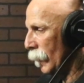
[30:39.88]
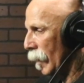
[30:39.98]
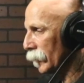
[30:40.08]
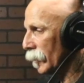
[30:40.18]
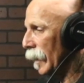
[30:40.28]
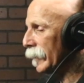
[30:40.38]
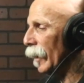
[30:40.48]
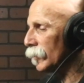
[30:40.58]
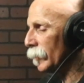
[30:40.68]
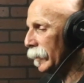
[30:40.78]
So that
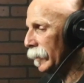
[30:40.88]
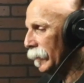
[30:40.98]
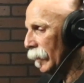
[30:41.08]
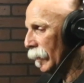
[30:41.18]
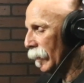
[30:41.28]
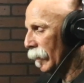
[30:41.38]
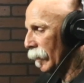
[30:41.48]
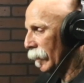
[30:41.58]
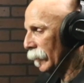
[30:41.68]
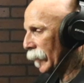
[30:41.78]
tells me
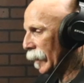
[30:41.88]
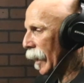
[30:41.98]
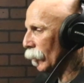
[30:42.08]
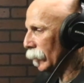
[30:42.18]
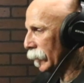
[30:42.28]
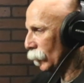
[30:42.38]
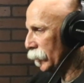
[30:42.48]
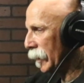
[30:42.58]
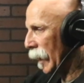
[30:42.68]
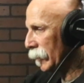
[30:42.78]
that not only when
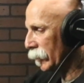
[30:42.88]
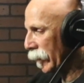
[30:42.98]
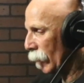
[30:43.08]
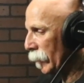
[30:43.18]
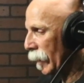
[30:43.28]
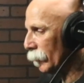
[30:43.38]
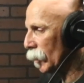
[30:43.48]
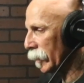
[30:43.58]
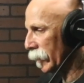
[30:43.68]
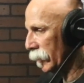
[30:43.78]
you guys are telling me I'm
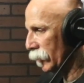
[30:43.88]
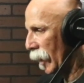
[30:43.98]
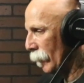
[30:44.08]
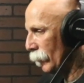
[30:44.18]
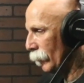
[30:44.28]
doing a good job,